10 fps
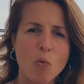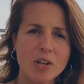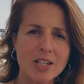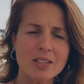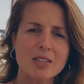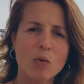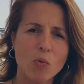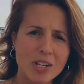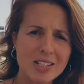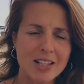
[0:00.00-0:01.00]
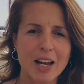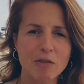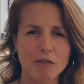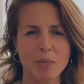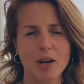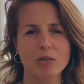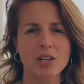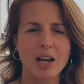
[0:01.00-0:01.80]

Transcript: what is life about.